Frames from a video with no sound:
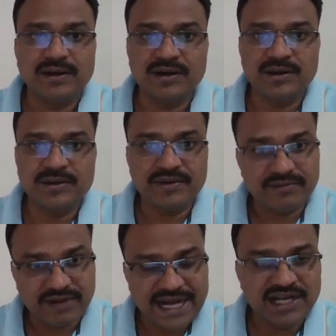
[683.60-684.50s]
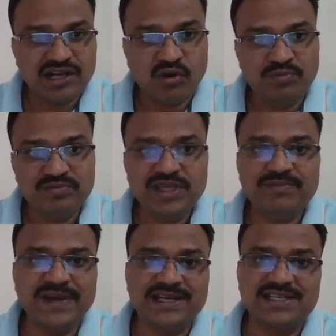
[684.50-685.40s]
uh, write out
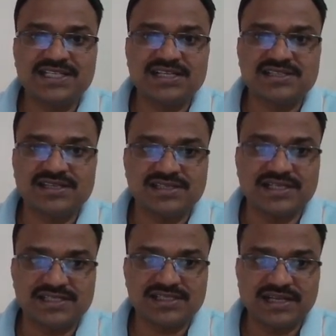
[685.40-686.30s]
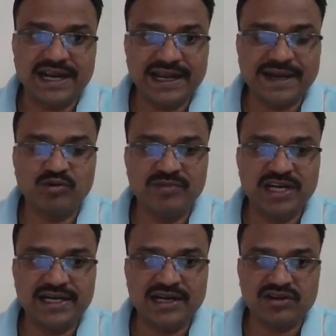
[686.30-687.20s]
the fictitious assets and
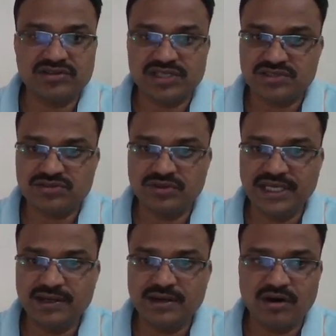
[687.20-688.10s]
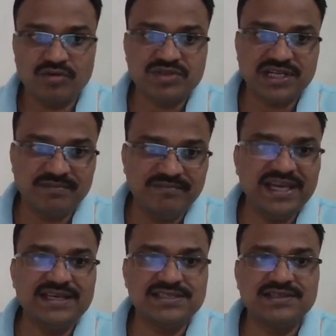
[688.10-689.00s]
accumulated losses so here option b is